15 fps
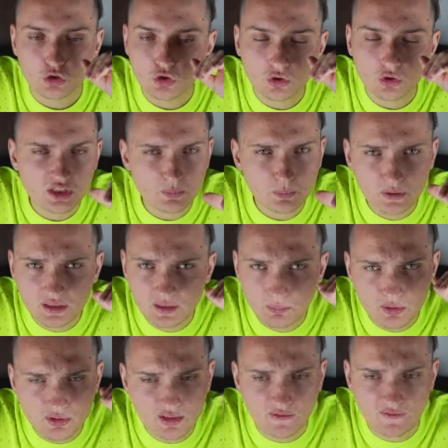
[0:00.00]
Don't spread the
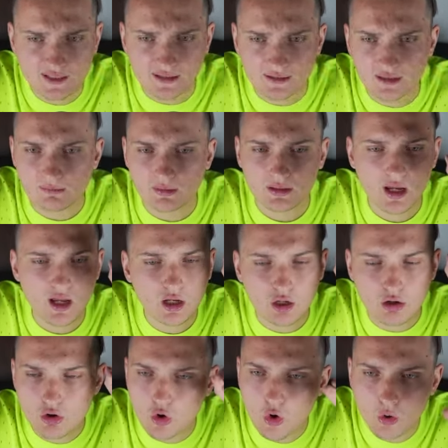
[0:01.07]
positive sentiment.
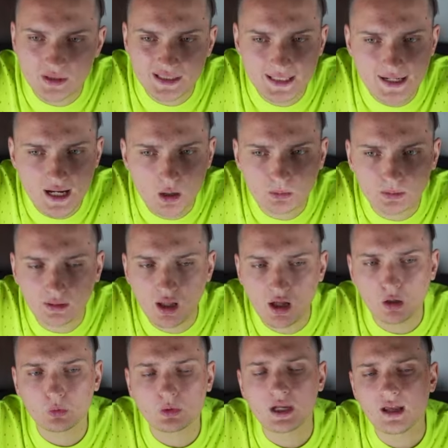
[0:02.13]
Go say out
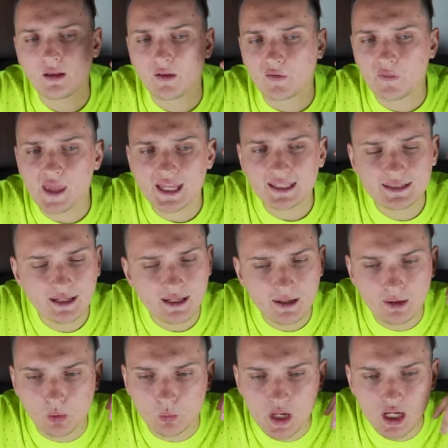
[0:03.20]
loud that
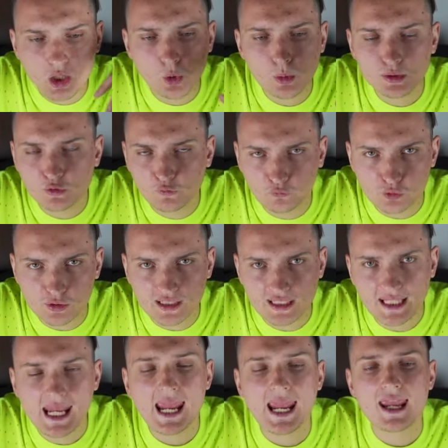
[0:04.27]
we are going to
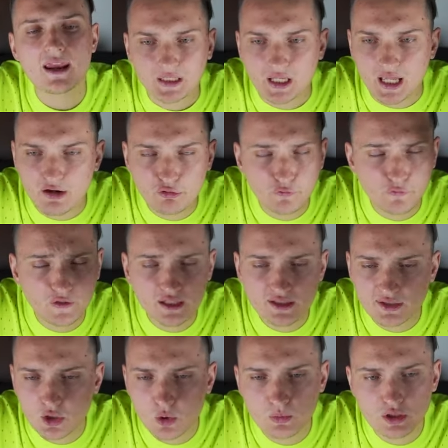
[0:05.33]
40K, everything
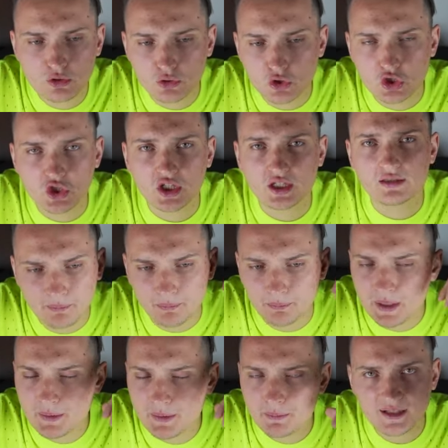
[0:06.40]
is going to shit,
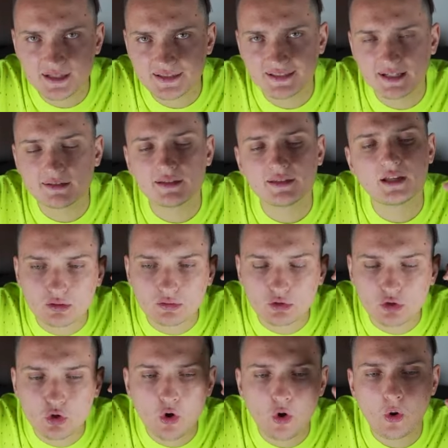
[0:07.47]
people are selling.
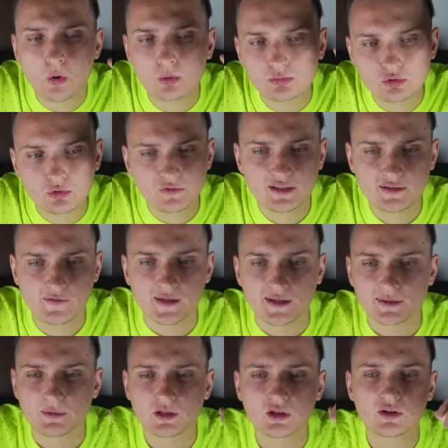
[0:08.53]
Go do these
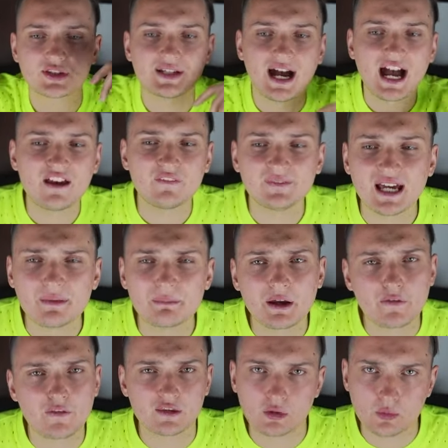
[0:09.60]
things, because I've done my
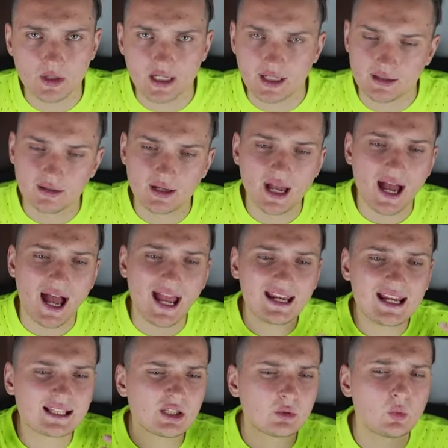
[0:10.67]
thing already. I
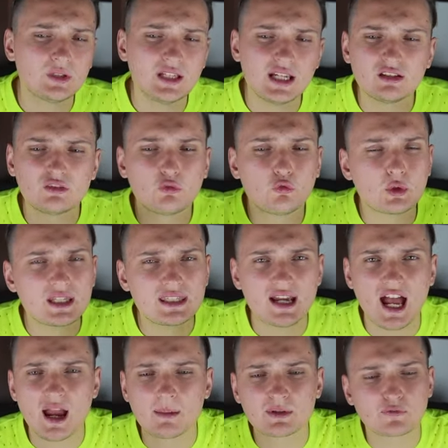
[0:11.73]
got liquidated 3
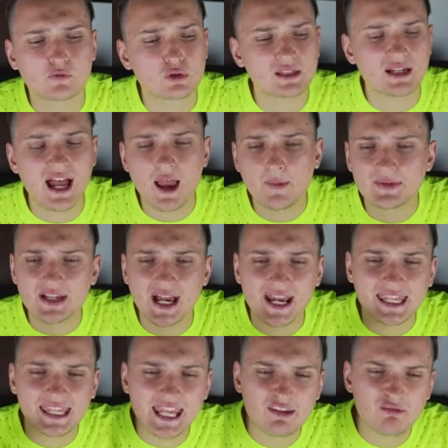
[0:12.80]
times, 4 times. I
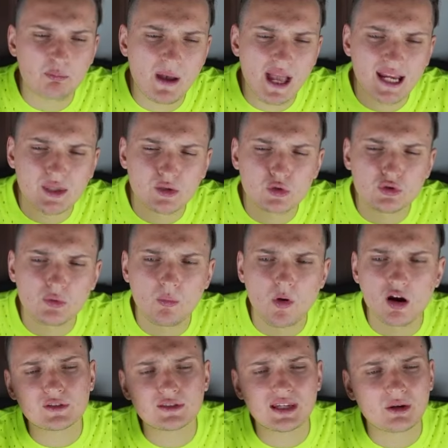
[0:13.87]
gave back to the
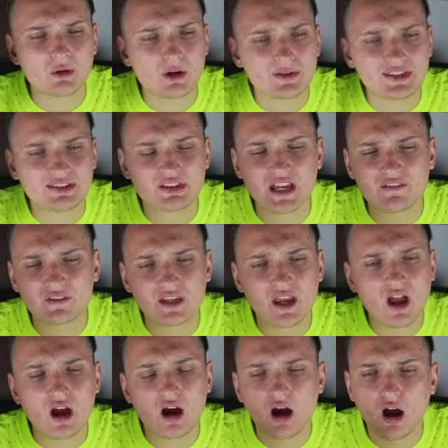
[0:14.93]
market around
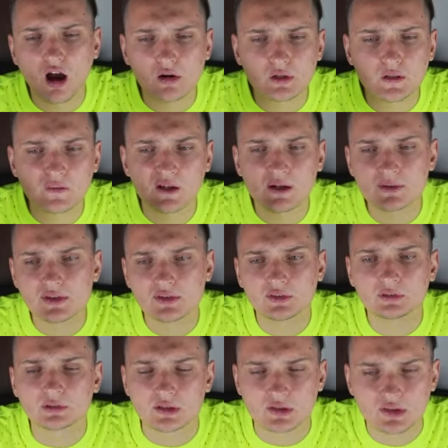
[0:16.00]

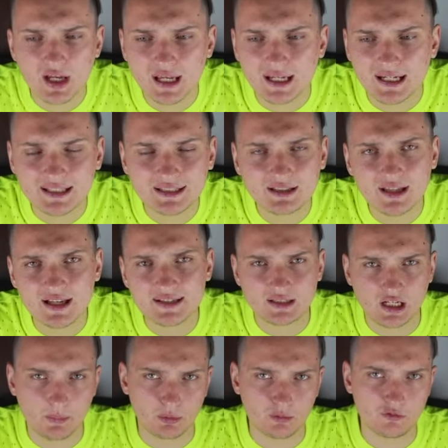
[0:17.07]
$700,000 in the last
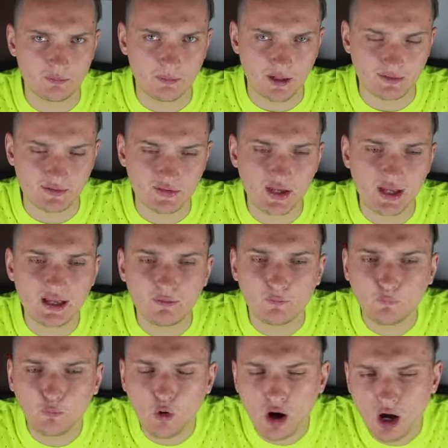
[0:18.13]
couple of months.
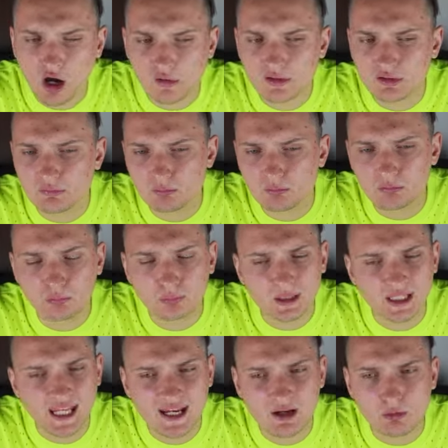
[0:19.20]
400
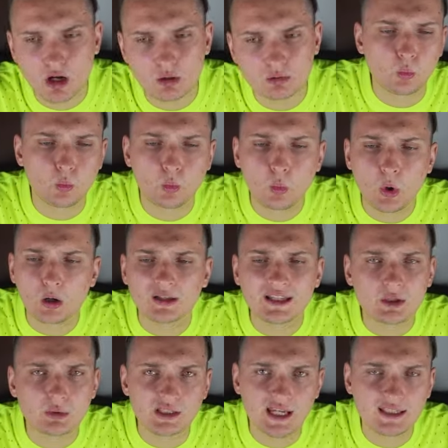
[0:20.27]
K round were
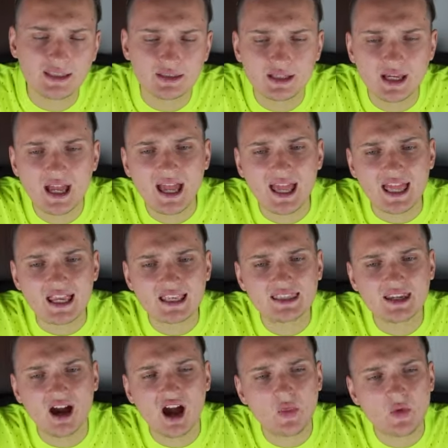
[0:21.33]
liquidated, and
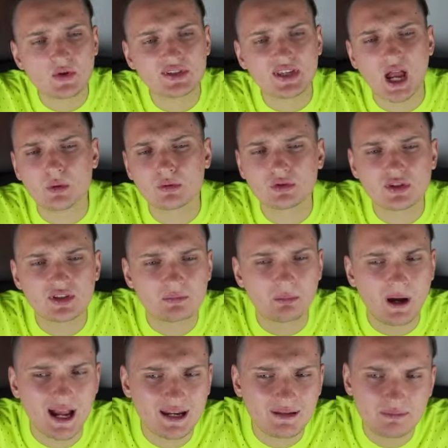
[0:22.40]
others I was just
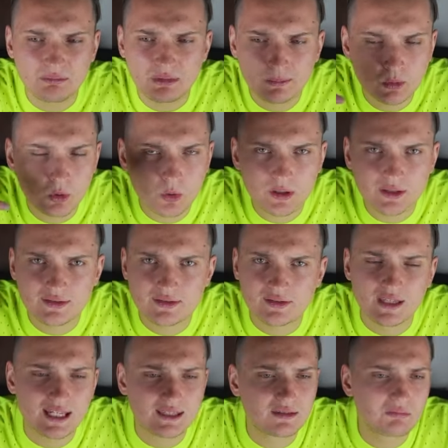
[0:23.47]
buying meme coins
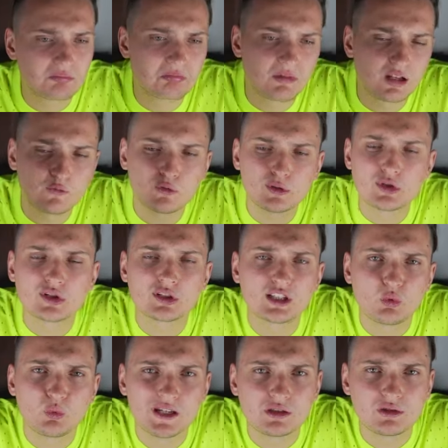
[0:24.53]
that unfortunately
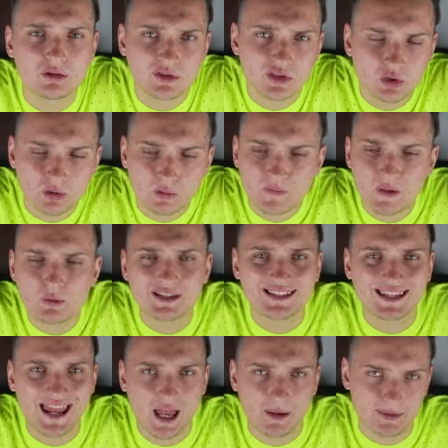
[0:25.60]
went to zero. There were
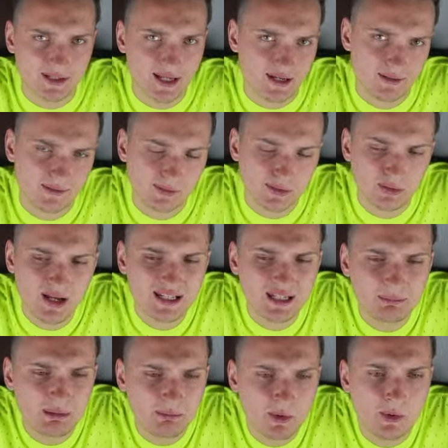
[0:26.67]
scams like Solana
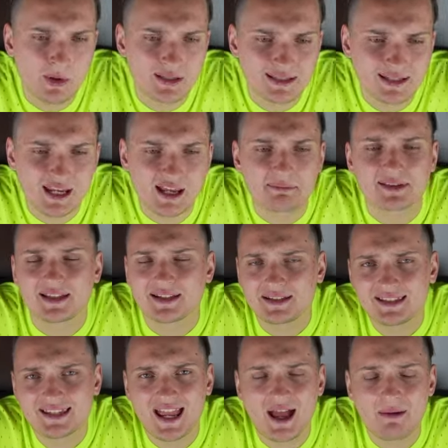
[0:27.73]
meme coin scams, like
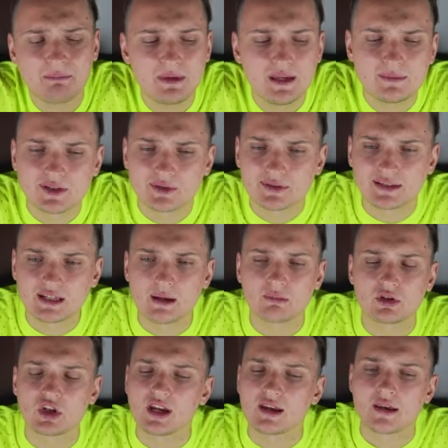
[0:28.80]
scam memes on scam
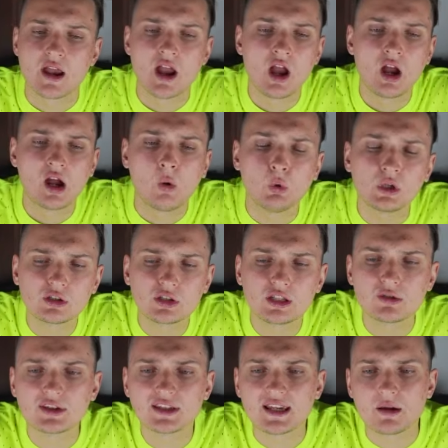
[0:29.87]
chain. What
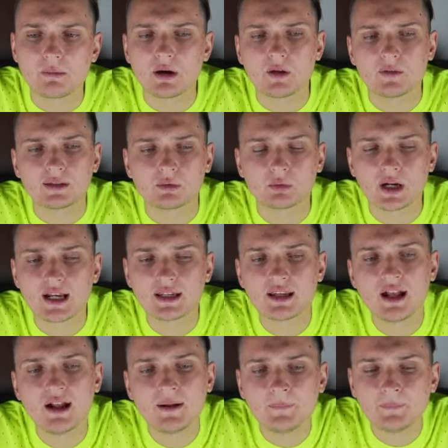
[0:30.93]
say about it, right?
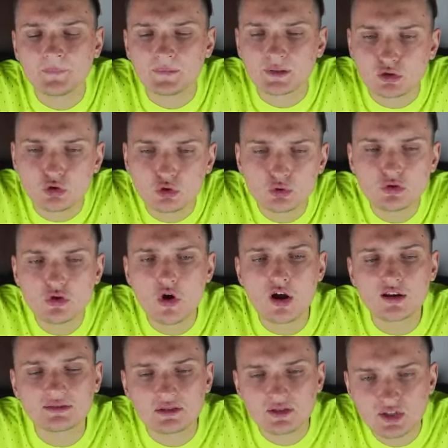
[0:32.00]
Do
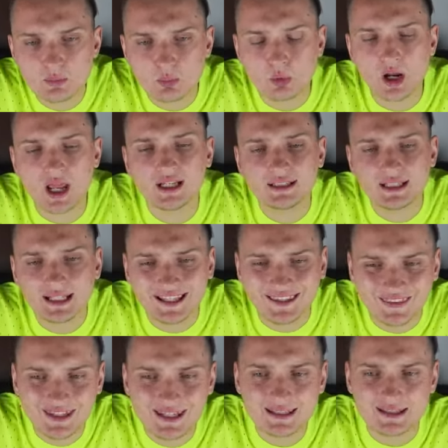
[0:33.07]
not spread
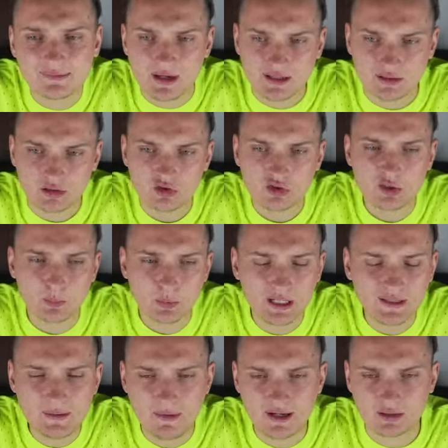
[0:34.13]
this message.
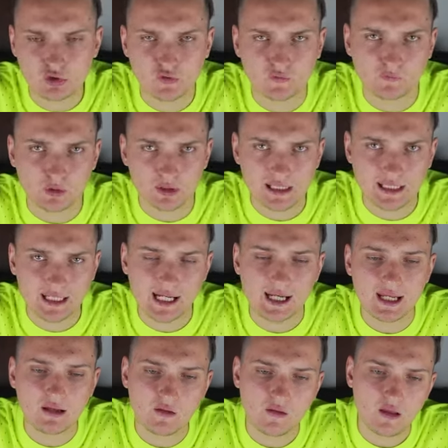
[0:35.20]
Spread the message of 40K.
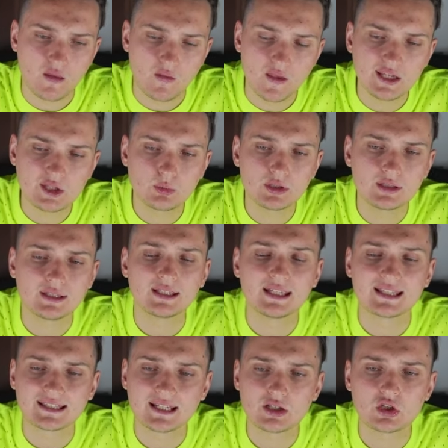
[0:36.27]
This would
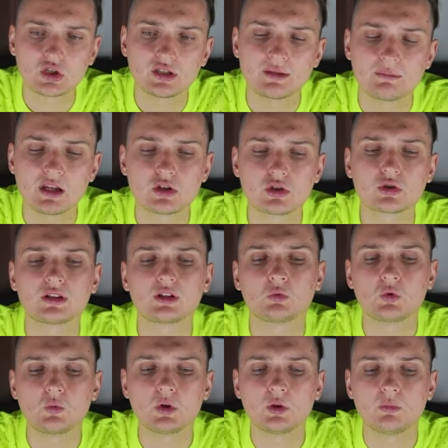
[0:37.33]
essentially make sure that
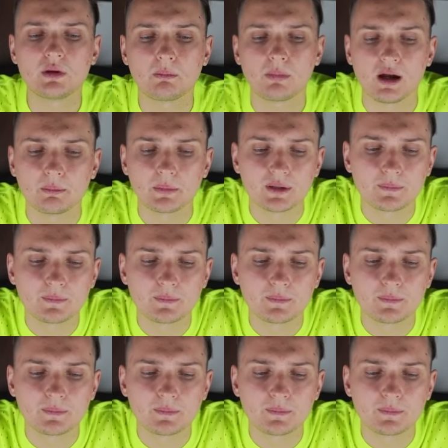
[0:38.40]
we will be pumping.